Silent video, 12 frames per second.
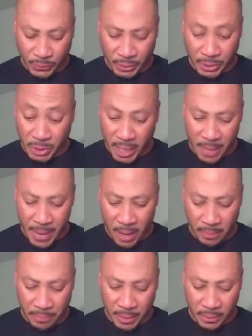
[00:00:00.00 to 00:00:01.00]
when this came
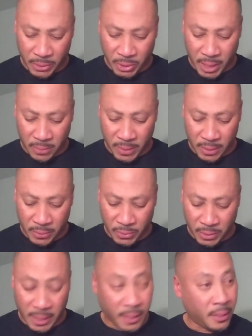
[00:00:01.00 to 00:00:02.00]
out. But it looks like when I was
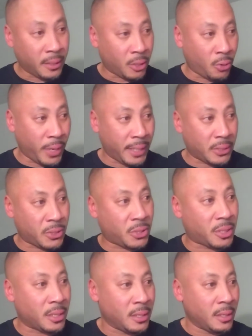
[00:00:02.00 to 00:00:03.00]
digging in the
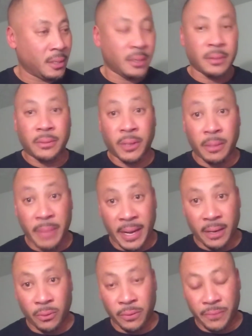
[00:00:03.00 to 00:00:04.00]
crates, looking back
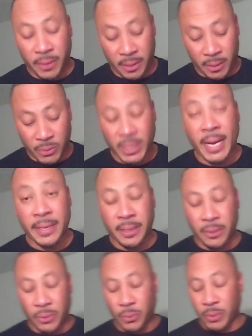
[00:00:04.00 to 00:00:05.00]
at old videos, I
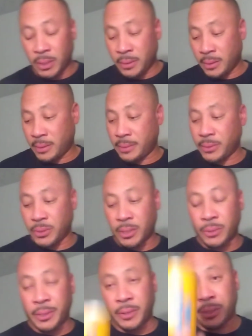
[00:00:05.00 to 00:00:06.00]
didn't do one.
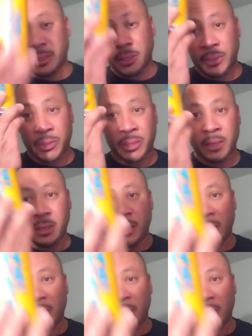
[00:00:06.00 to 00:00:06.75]
So here it is.